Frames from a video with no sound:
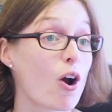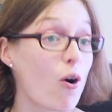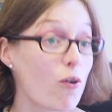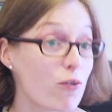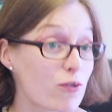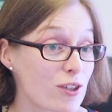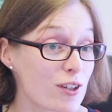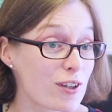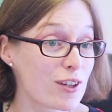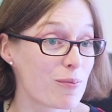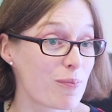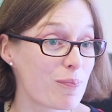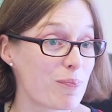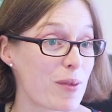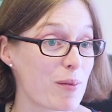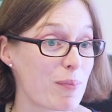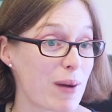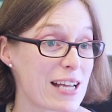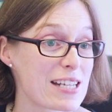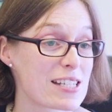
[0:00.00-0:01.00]
often
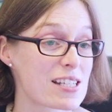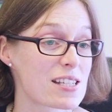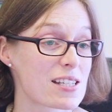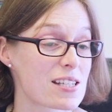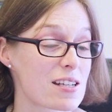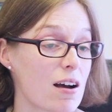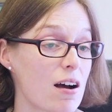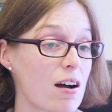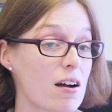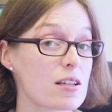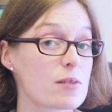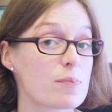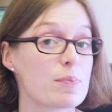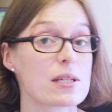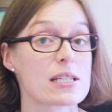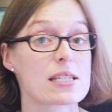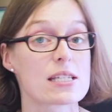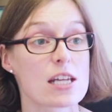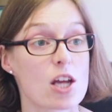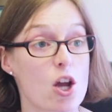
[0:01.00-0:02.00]
the place to start,
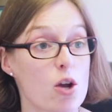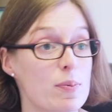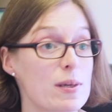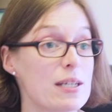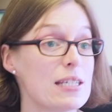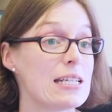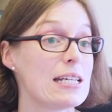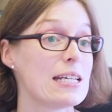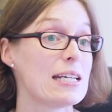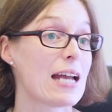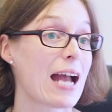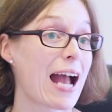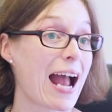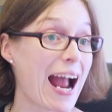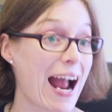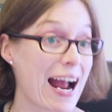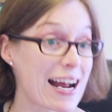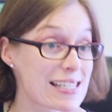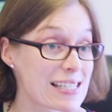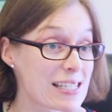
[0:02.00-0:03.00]
but COPD,
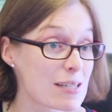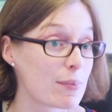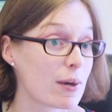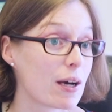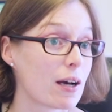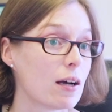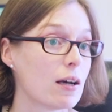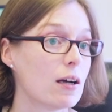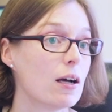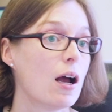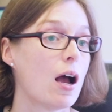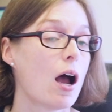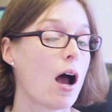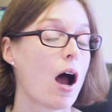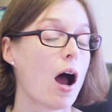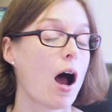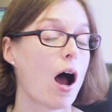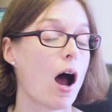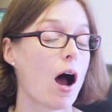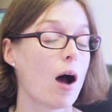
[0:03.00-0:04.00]
asthma
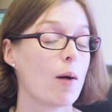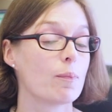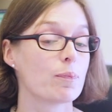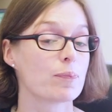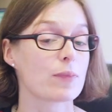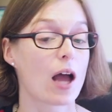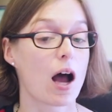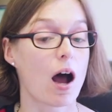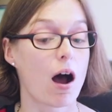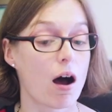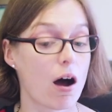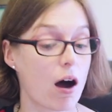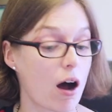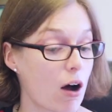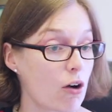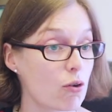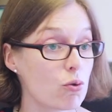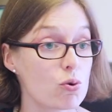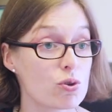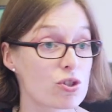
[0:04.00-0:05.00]

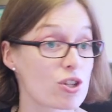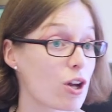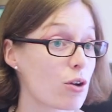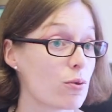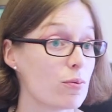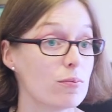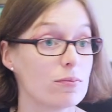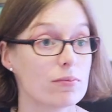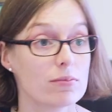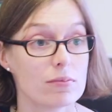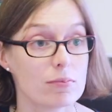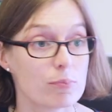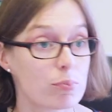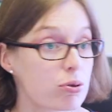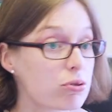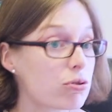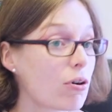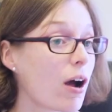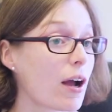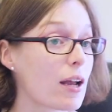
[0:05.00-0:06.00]
are also
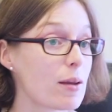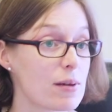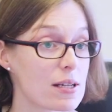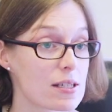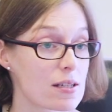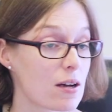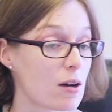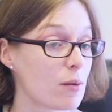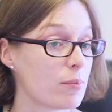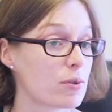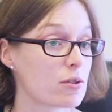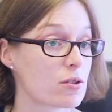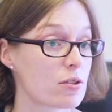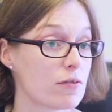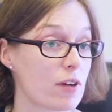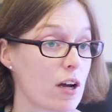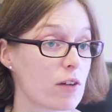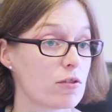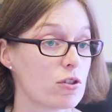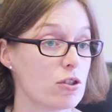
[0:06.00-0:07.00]
prime examples
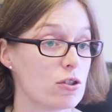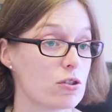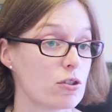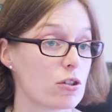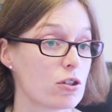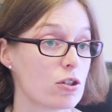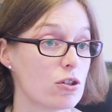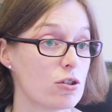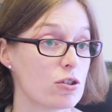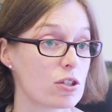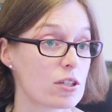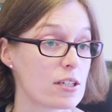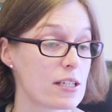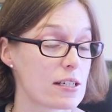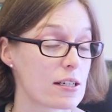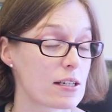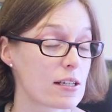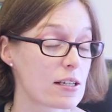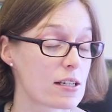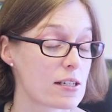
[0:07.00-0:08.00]
of good
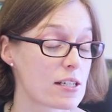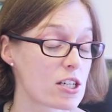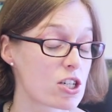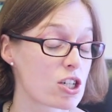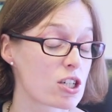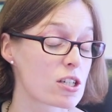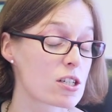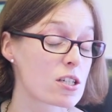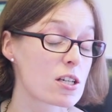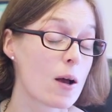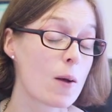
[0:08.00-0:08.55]
conditions.